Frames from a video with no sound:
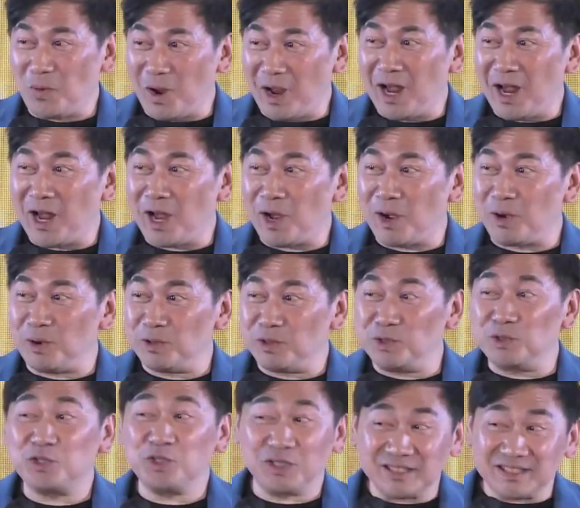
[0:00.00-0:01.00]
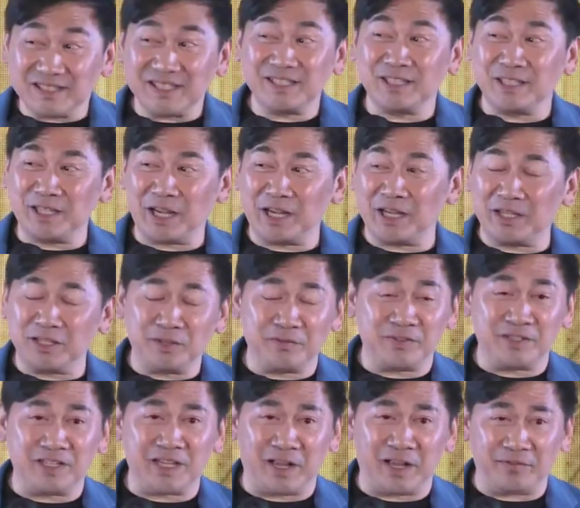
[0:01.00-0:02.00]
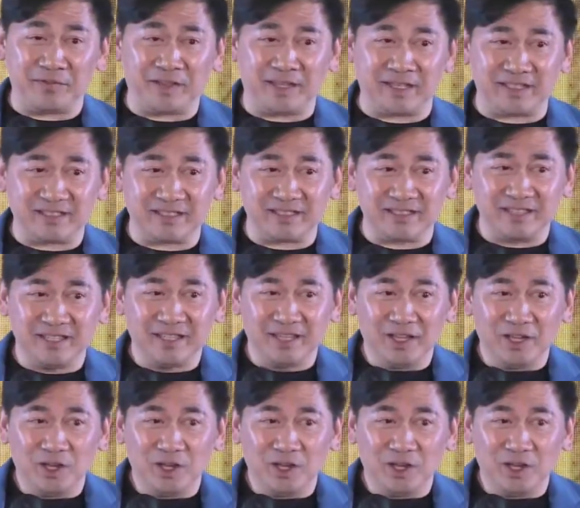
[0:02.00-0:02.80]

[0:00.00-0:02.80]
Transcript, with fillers: Wow, you should have seen the negativity I faced.